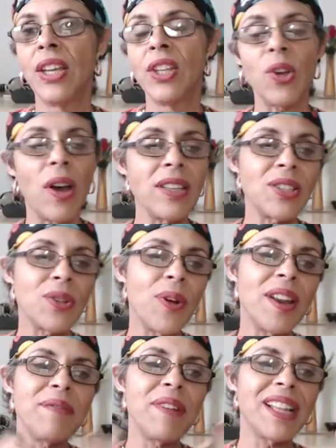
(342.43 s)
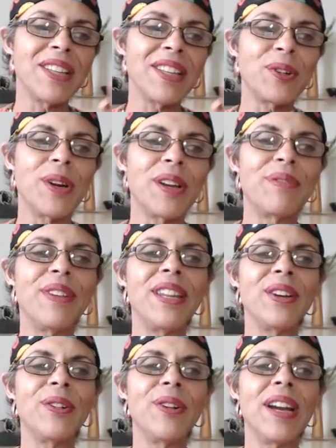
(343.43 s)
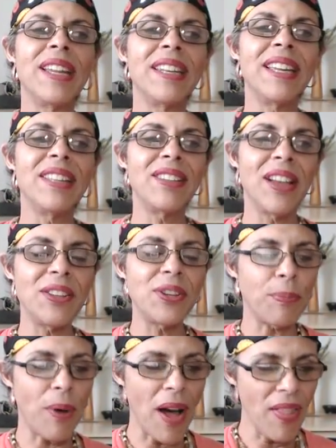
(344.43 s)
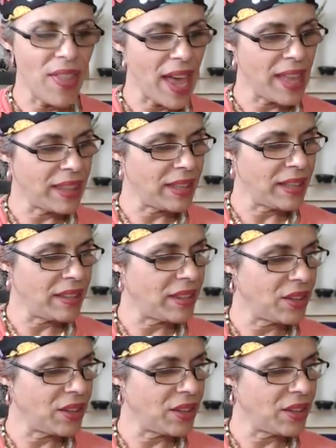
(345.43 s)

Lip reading: So I just wanted to make a little quick video and touch upon that. The